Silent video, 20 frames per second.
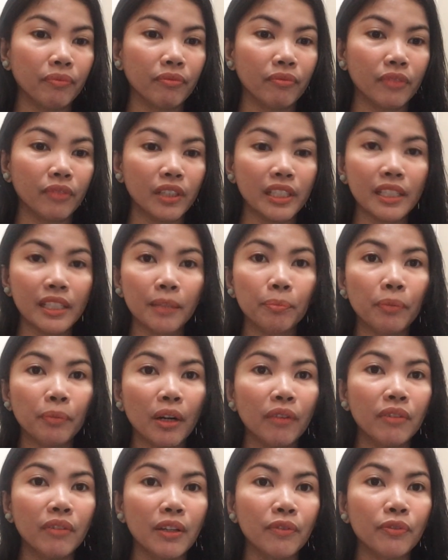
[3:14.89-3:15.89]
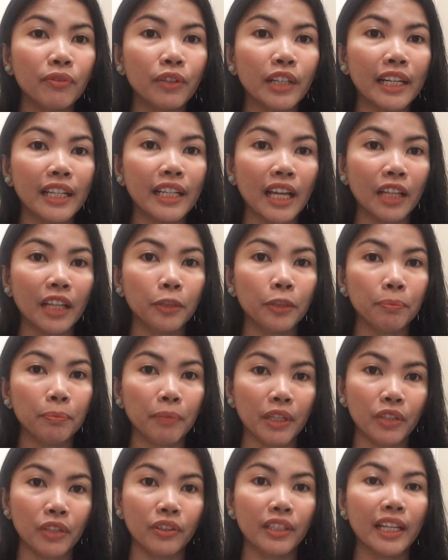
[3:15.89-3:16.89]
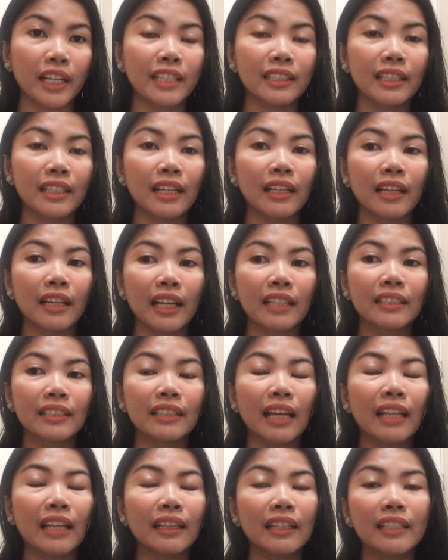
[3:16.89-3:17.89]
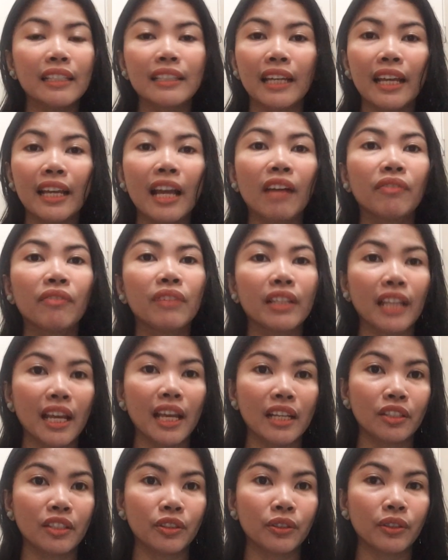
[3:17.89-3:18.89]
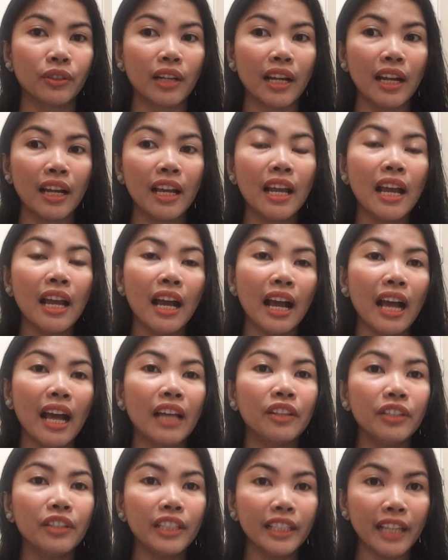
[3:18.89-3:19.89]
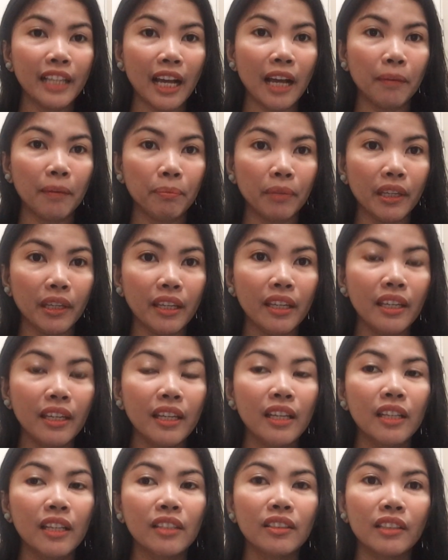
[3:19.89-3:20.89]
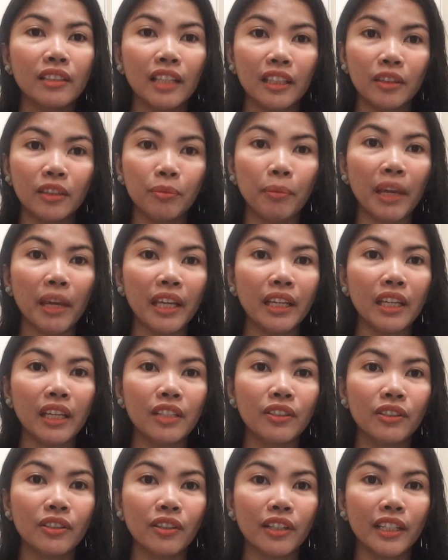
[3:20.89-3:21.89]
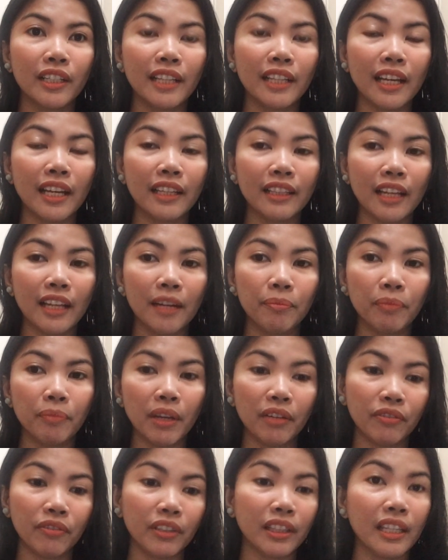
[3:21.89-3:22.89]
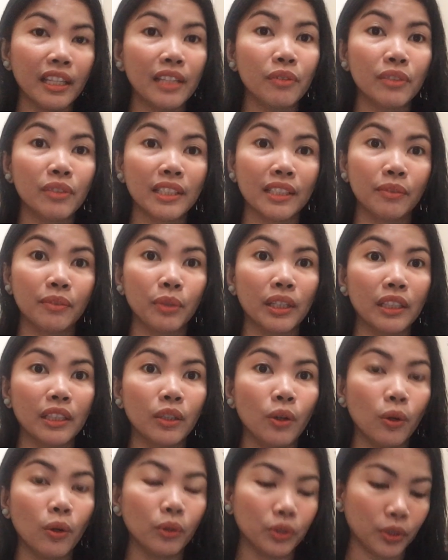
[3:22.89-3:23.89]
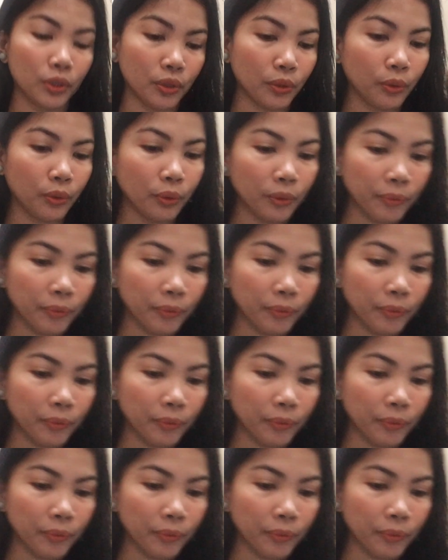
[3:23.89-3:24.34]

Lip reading: there's a problem for another picture. At least I have an extra other copy, so that make it sure that everything will go through.